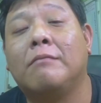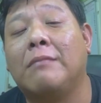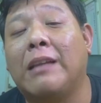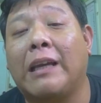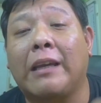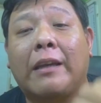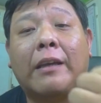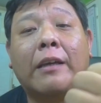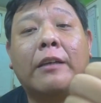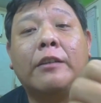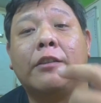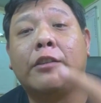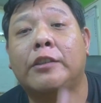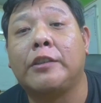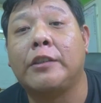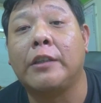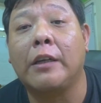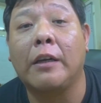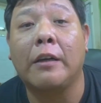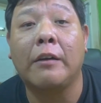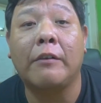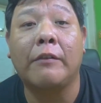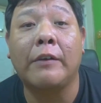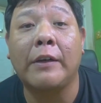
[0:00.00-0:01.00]
Like it and
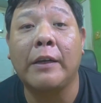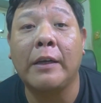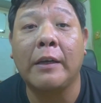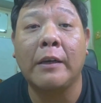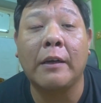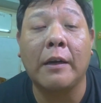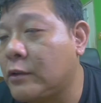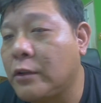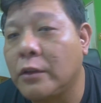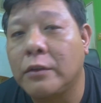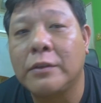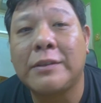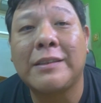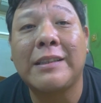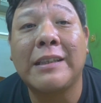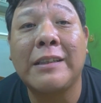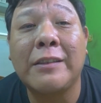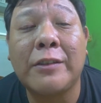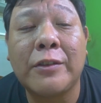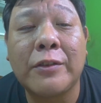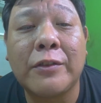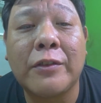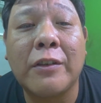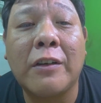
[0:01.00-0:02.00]
share it. So stay
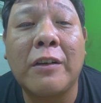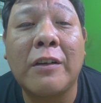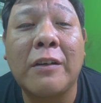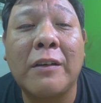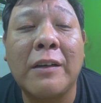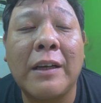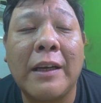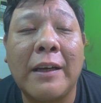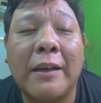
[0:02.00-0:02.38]
strong,